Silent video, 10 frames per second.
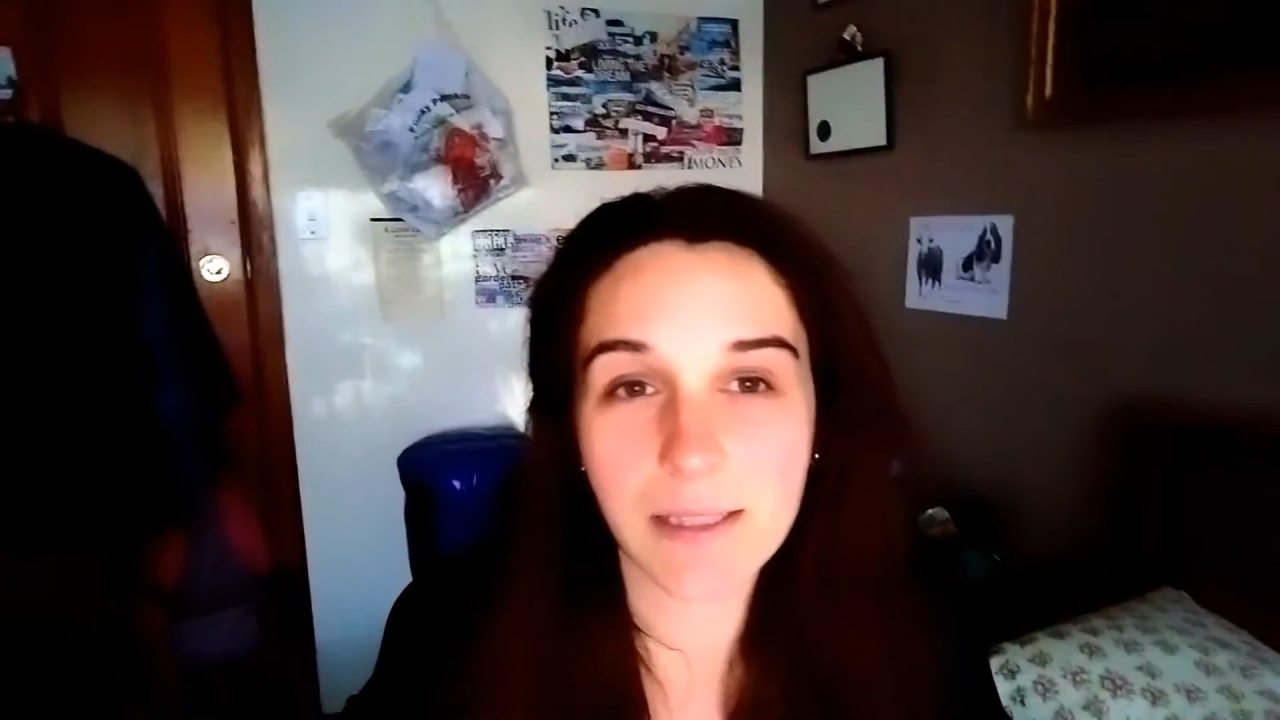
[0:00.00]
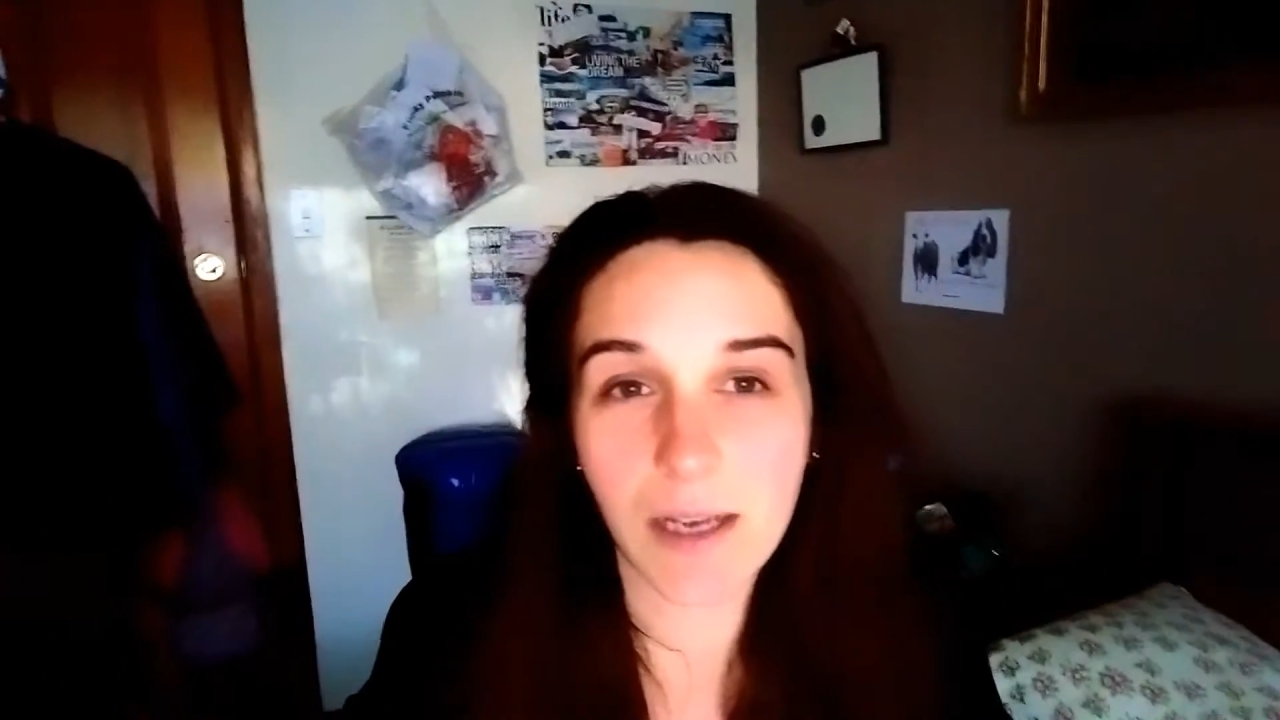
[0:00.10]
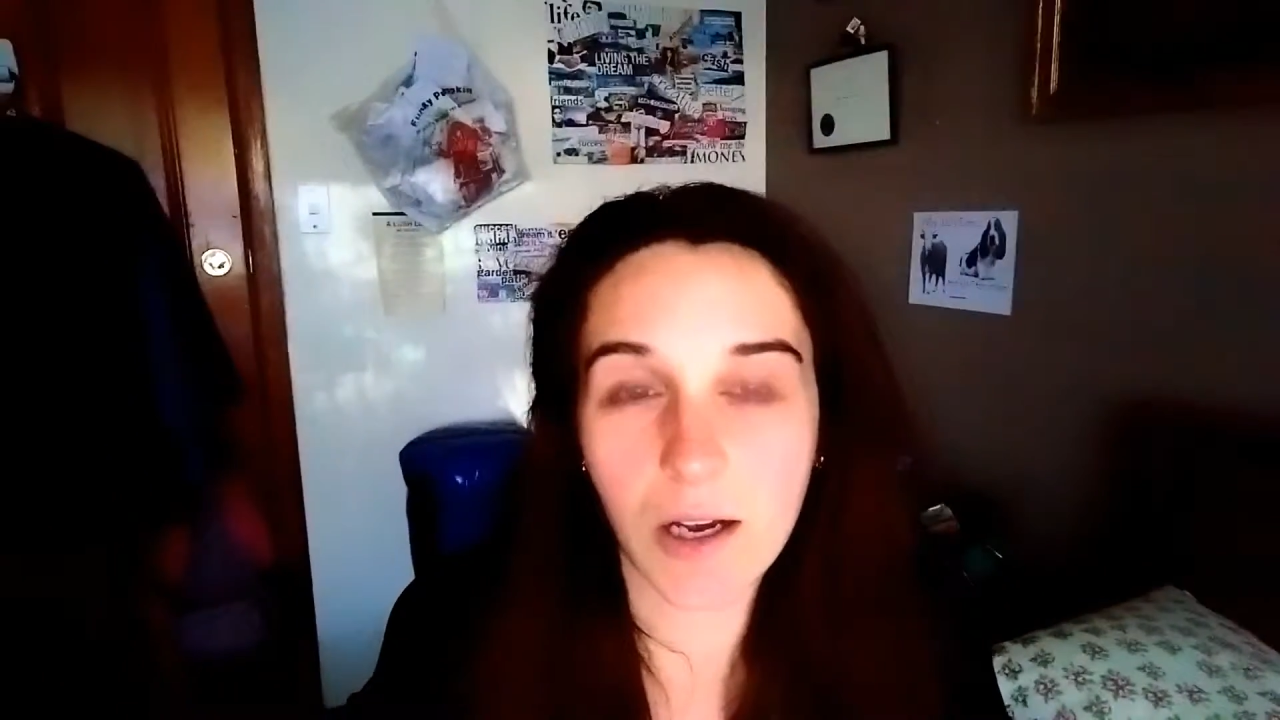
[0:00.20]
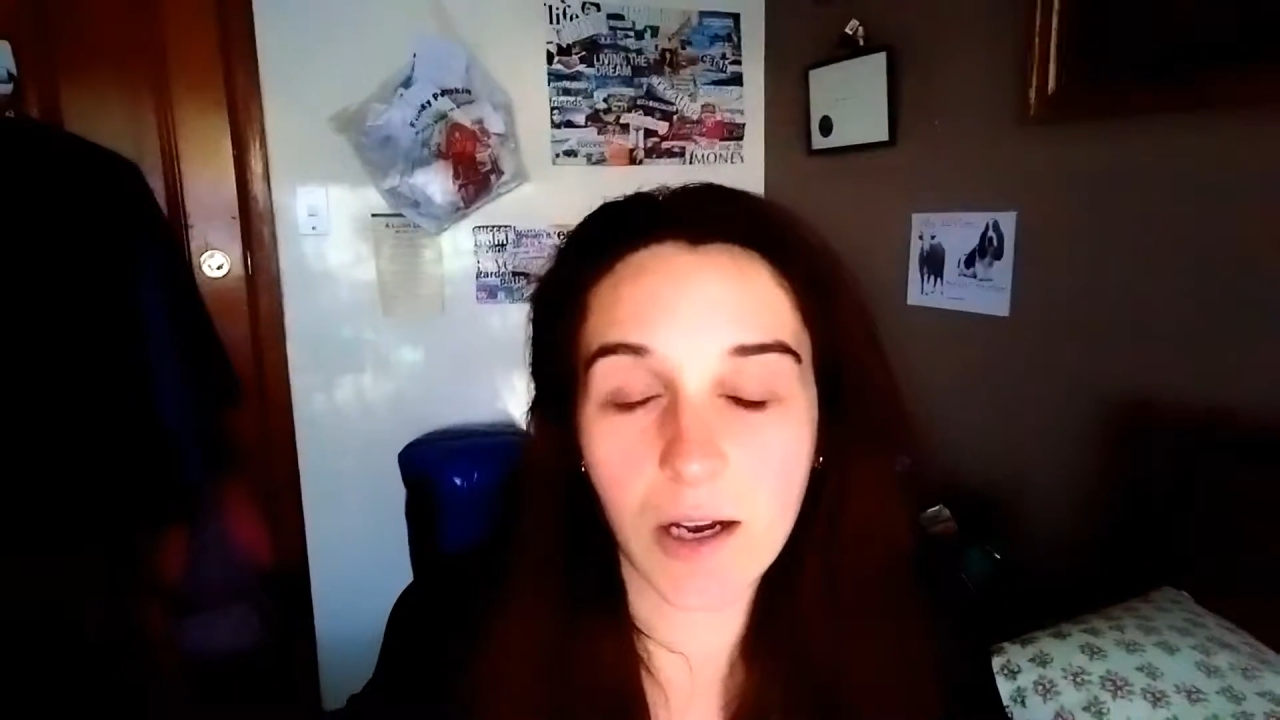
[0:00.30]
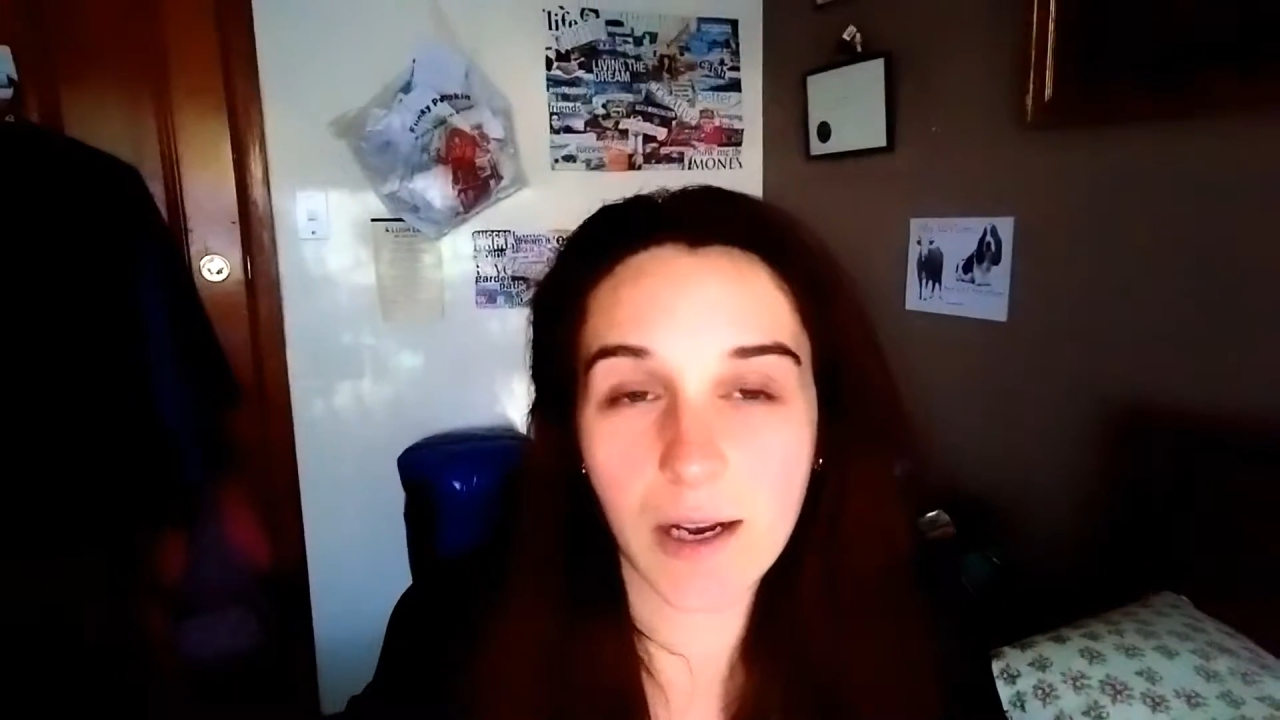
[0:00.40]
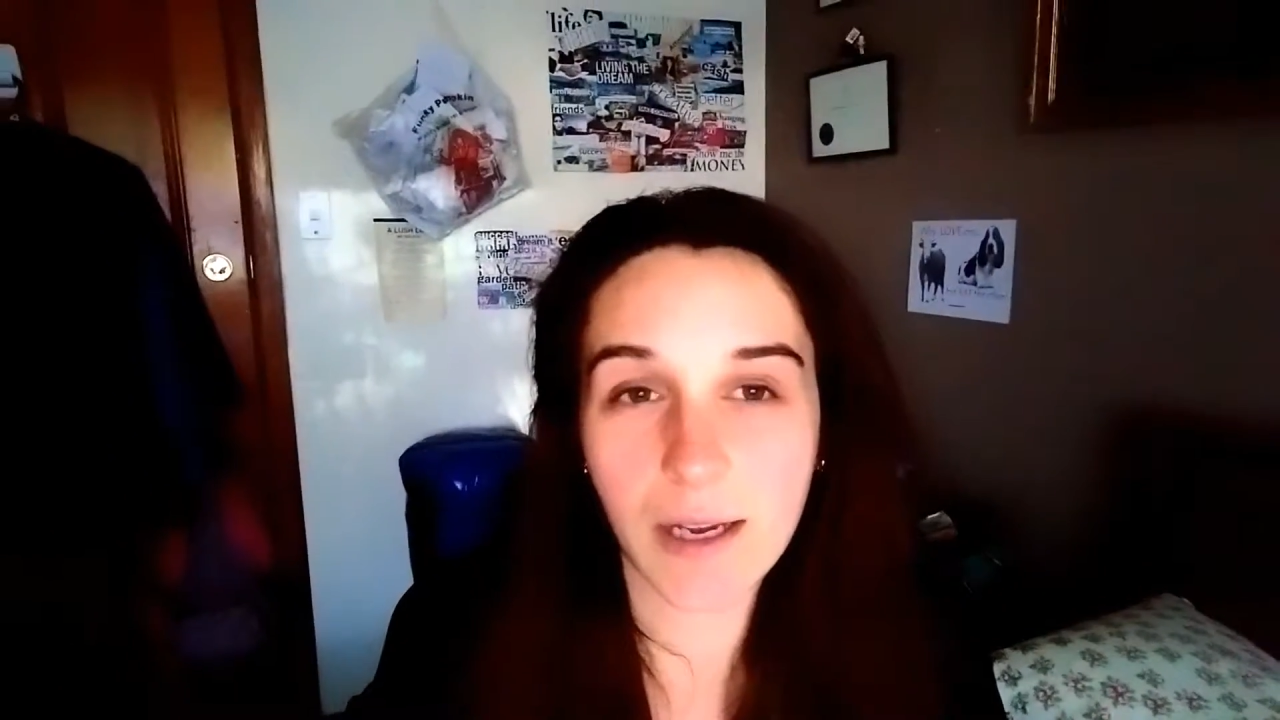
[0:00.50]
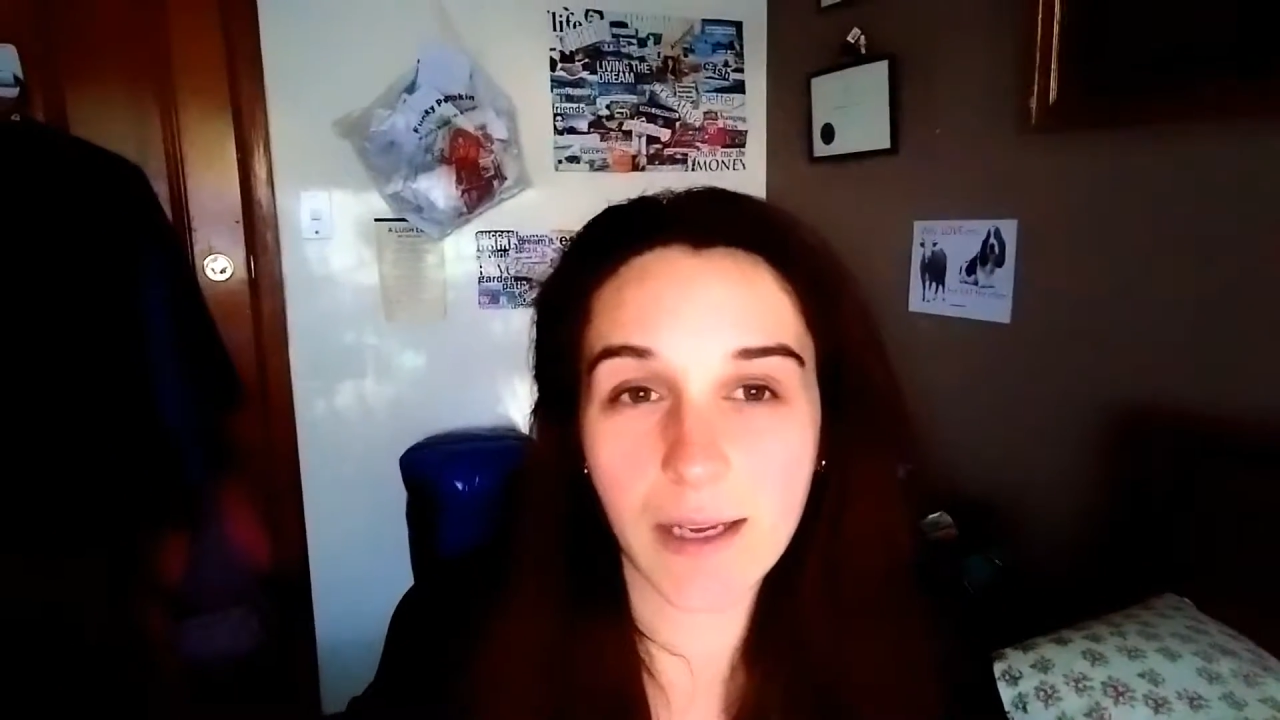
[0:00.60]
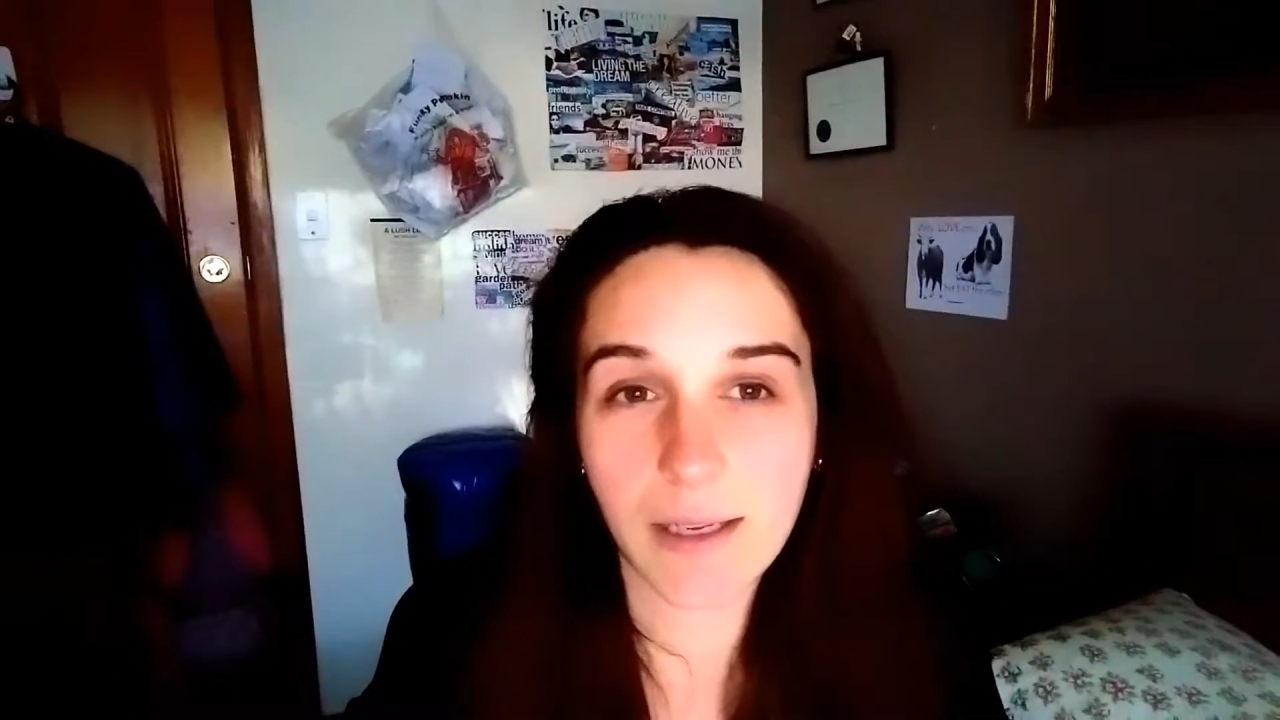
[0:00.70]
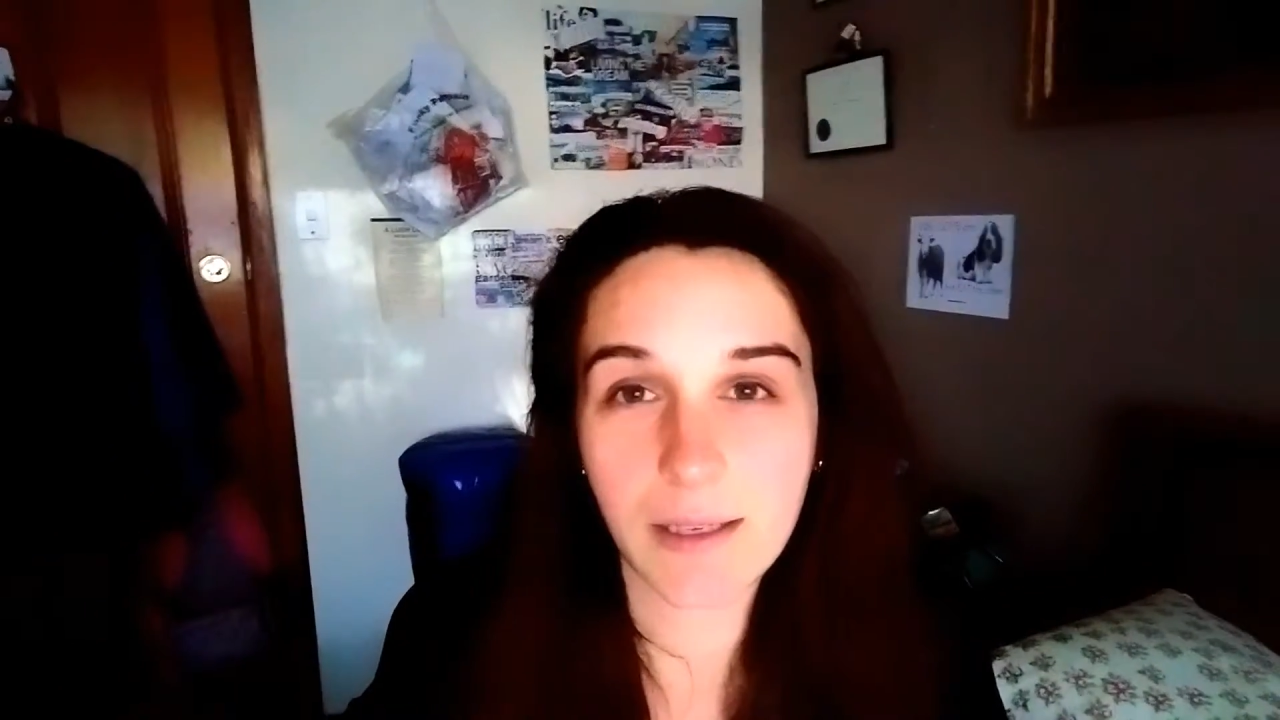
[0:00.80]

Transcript: I